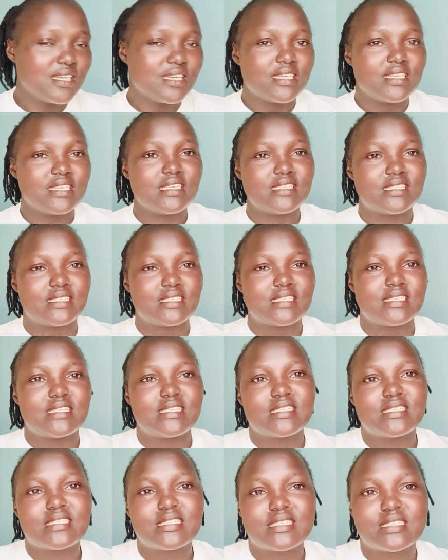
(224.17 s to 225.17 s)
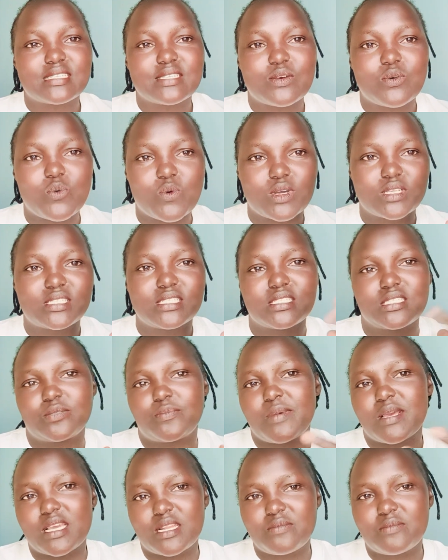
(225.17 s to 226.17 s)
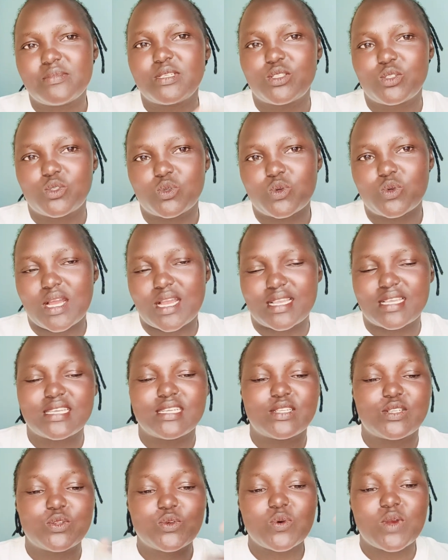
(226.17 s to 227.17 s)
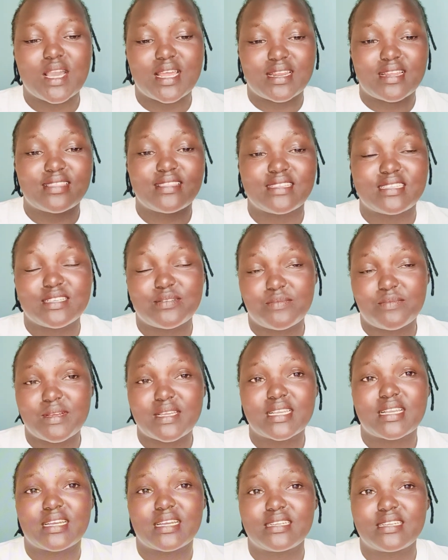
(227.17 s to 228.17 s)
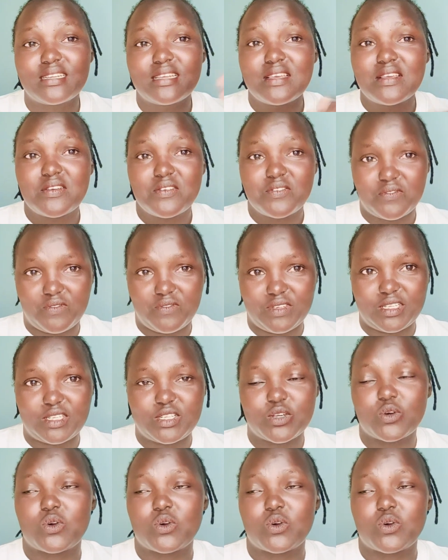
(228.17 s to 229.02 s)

it is what inspired me to again do another Jamaican video,